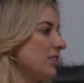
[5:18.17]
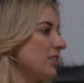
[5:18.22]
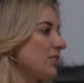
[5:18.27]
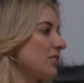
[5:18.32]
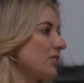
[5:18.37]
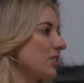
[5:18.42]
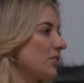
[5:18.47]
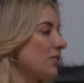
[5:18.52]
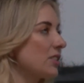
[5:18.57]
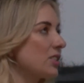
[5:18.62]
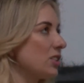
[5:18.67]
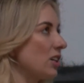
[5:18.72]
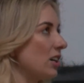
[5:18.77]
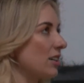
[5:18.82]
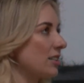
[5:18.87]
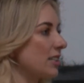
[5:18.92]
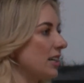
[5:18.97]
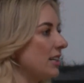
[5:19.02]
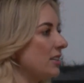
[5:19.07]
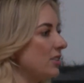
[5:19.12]
service
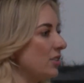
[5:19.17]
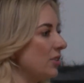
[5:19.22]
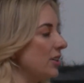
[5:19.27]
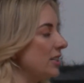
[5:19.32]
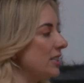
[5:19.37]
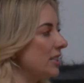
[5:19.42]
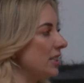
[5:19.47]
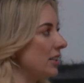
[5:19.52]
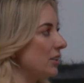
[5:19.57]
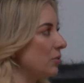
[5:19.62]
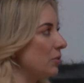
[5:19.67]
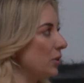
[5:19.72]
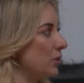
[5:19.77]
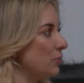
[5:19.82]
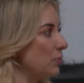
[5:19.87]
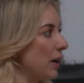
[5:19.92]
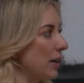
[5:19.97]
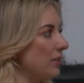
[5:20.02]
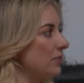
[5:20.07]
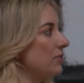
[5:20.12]
dogs, I had no idea
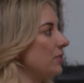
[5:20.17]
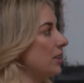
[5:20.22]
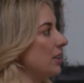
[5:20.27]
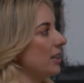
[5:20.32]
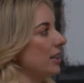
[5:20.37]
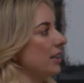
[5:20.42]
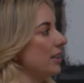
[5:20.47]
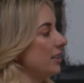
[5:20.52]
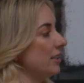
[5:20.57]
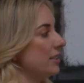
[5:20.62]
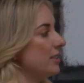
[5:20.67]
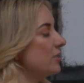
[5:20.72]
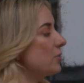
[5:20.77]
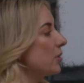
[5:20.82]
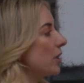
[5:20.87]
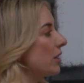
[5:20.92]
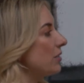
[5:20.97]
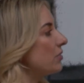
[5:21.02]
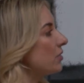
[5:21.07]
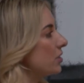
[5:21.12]
would benefit kids
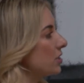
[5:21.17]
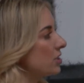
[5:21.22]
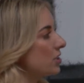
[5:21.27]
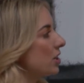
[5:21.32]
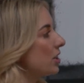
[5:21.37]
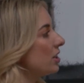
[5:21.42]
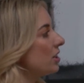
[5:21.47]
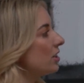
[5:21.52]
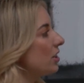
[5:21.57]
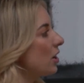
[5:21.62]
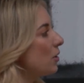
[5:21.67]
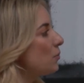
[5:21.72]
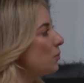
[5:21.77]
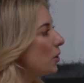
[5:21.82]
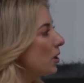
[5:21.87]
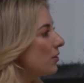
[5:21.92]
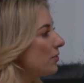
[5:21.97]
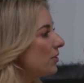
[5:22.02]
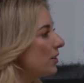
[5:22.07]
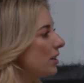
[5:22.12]
when I first started the
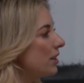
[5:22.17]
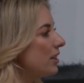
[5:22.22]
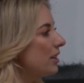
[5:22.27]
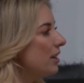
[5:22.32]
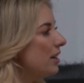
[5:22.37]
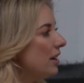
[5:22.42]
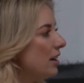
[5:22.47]
nonprofit,